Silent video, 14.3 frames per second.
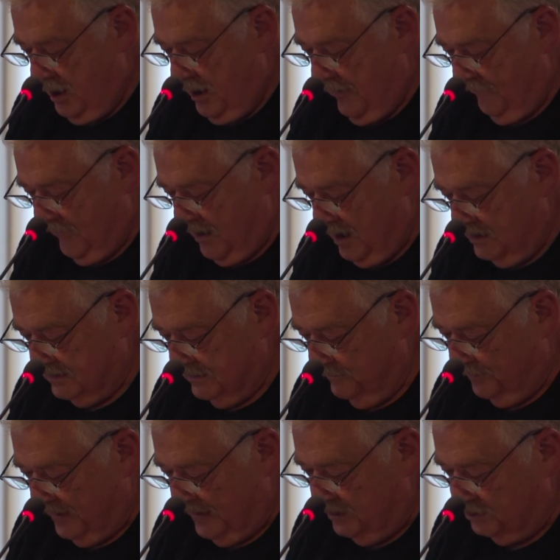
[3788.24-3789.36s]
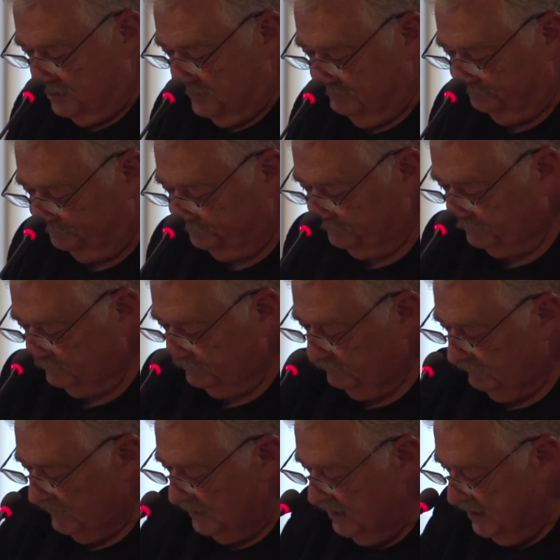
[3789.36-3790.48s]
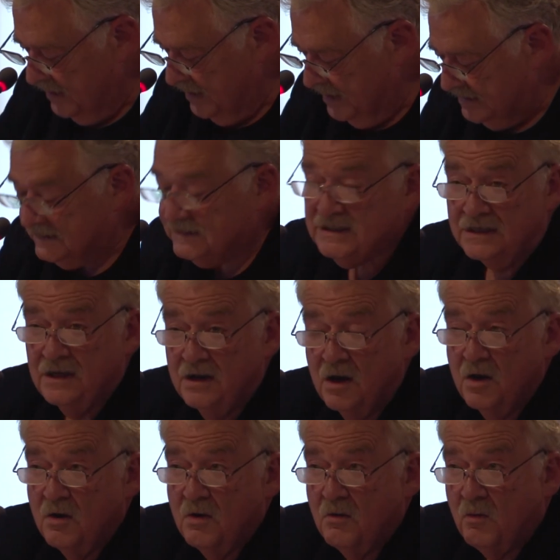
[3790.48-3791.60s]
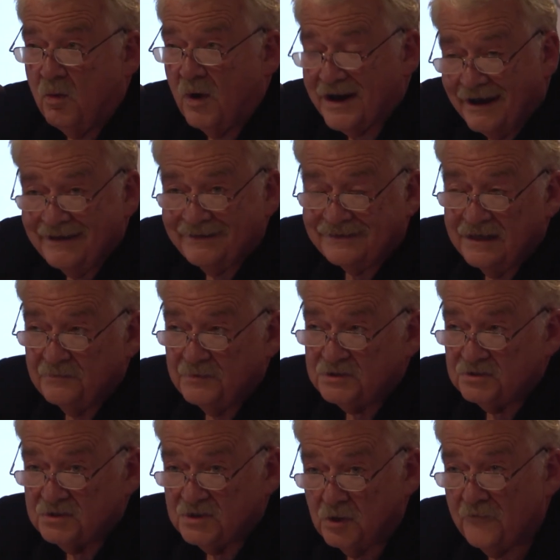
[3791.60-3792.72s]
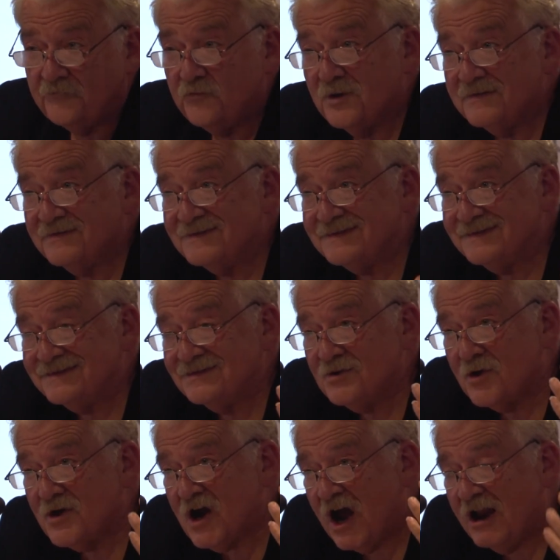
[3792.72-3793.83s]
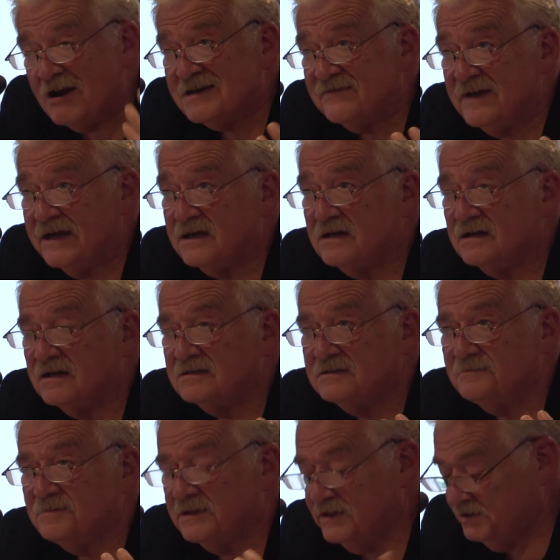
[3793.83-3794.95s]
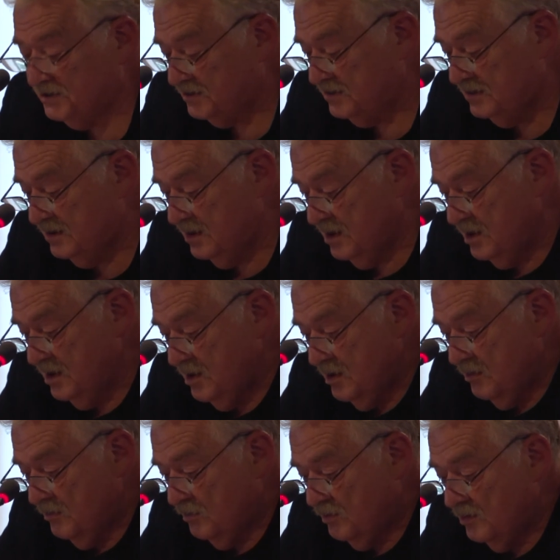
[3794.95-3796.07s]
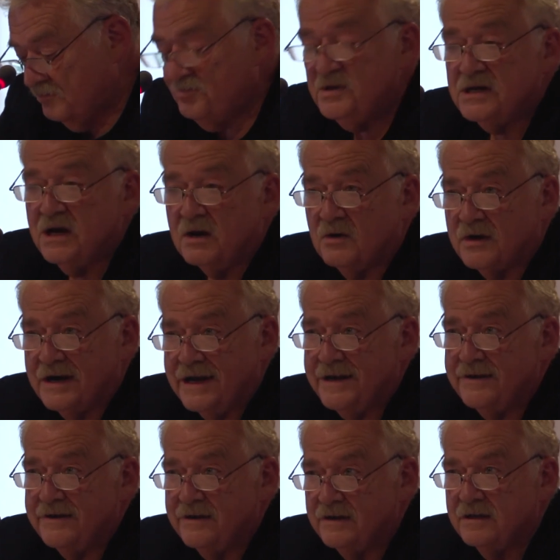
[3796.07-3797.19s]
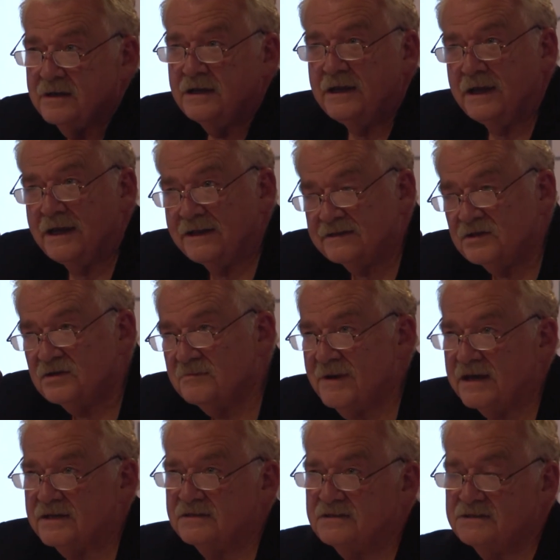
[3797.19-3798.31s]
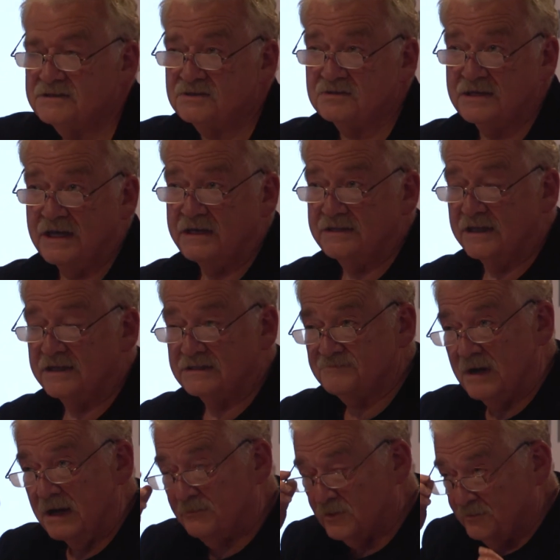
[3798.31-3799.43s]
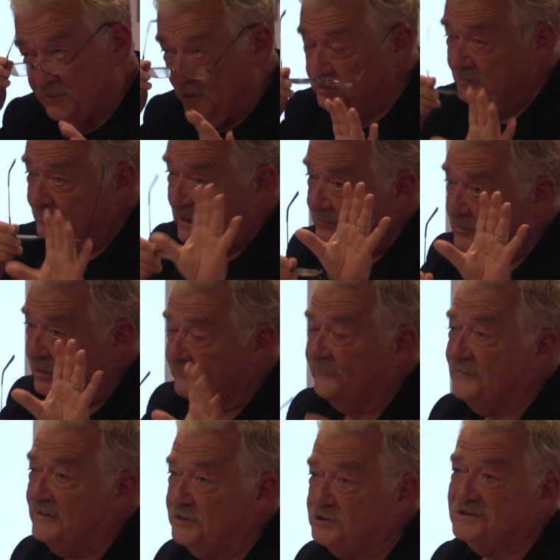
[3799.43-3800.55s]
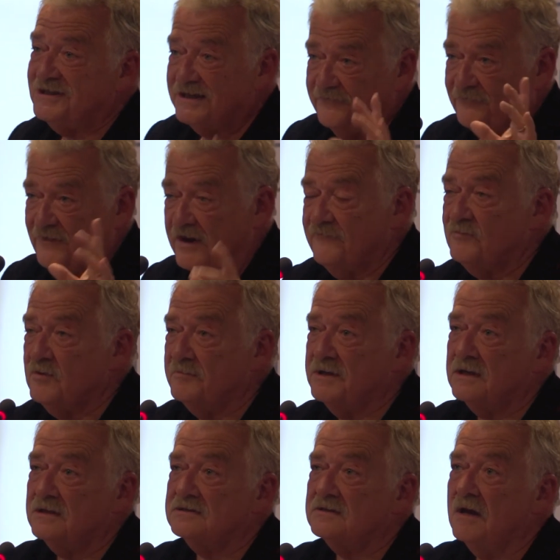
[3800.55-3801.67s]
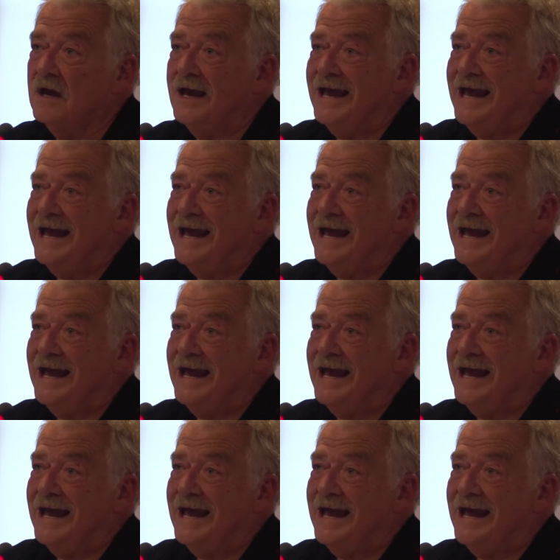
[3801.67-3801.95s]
of contemplation is what I think we should go for. To cultivate contemplation would be our end at the Humanities today. That is my proposal, but I'm not finished yet, 5 more minutes.